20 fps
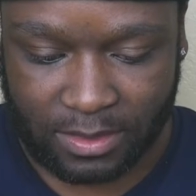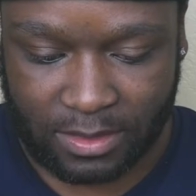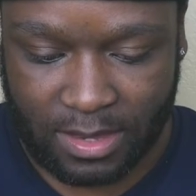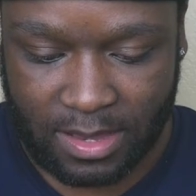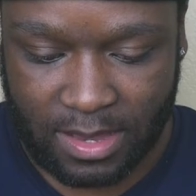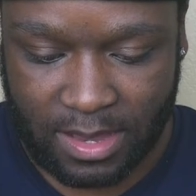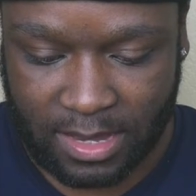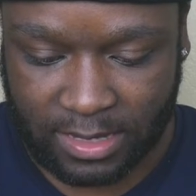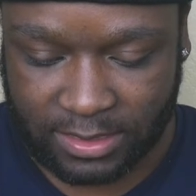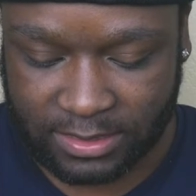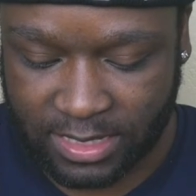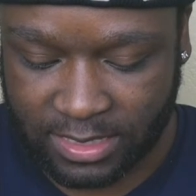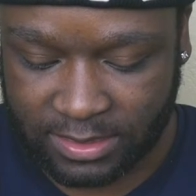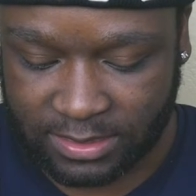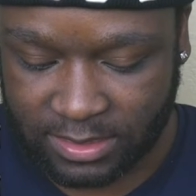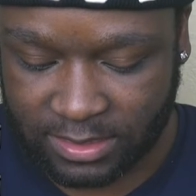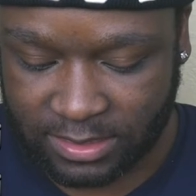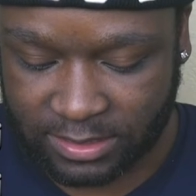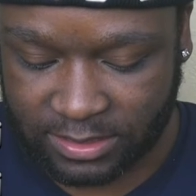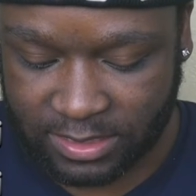
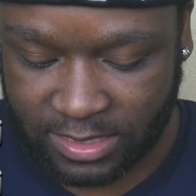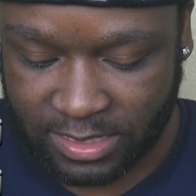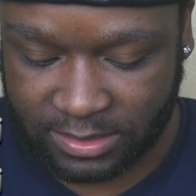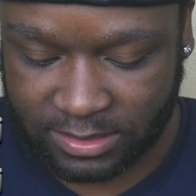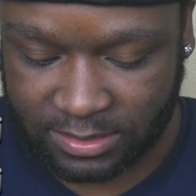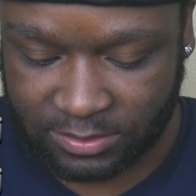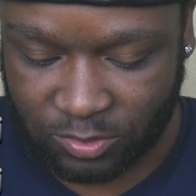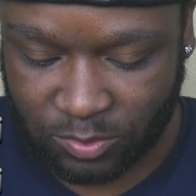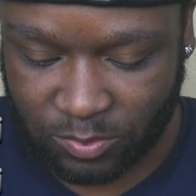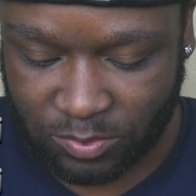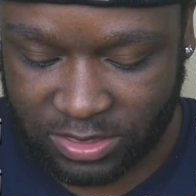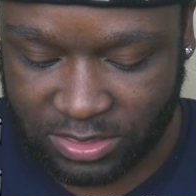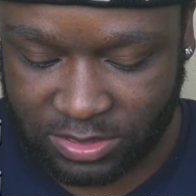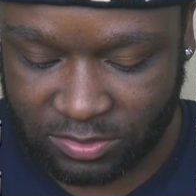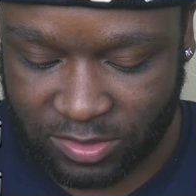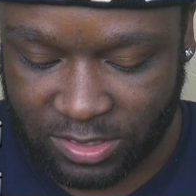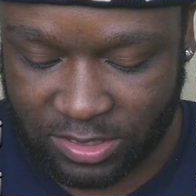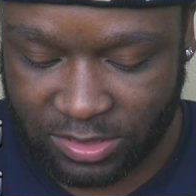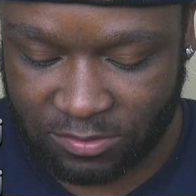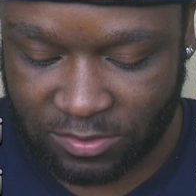Johnson & Johnson will be
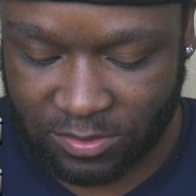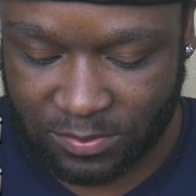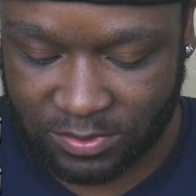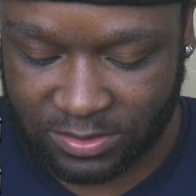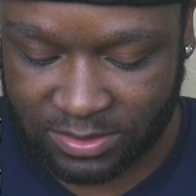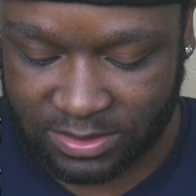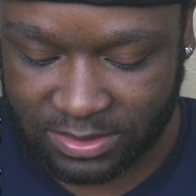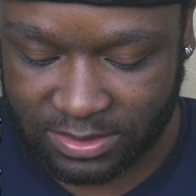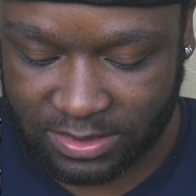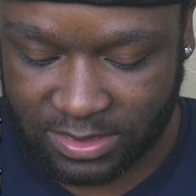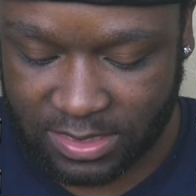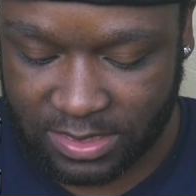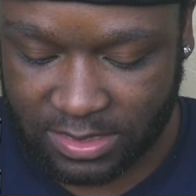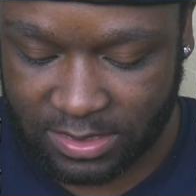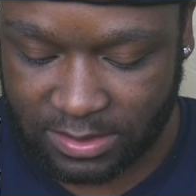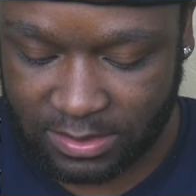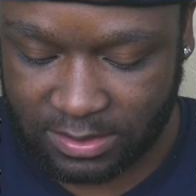23%.